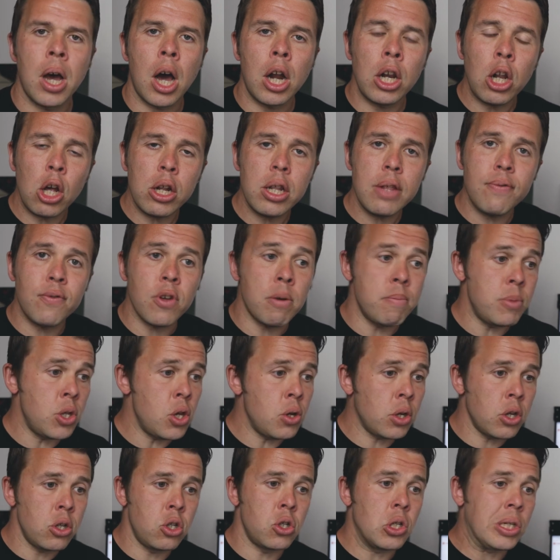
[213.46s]
A lot of them,
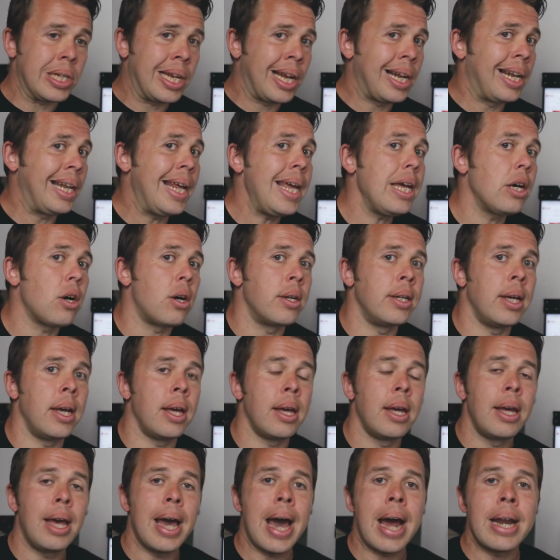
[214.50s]
you can just click on
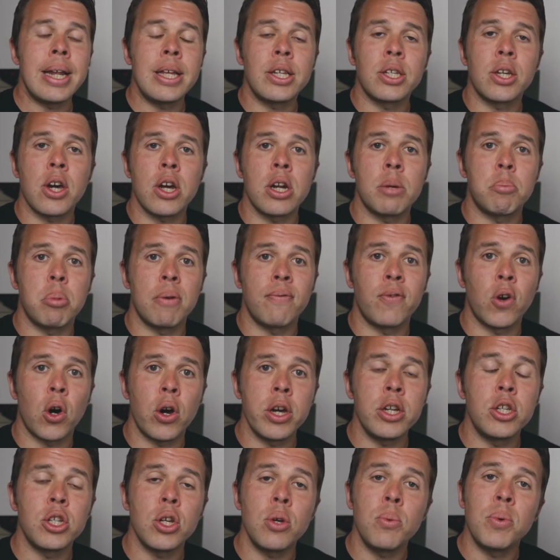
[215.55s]
it and it's gonna
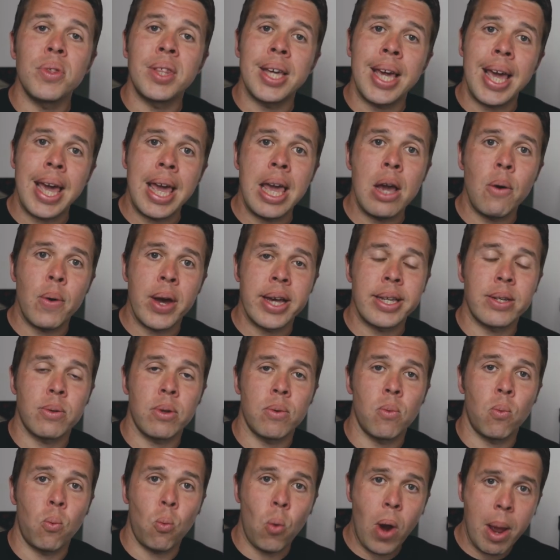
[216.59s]
provide you with the EOS
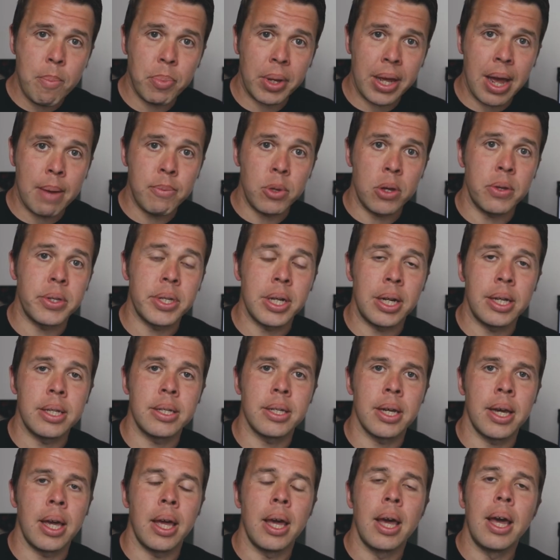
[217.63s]
webcam
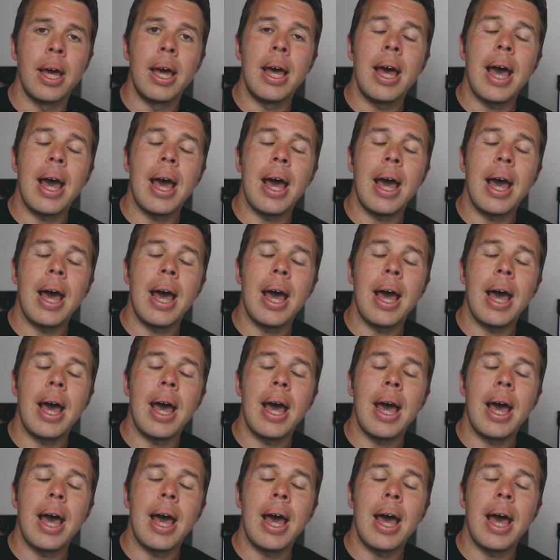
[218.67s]
utility,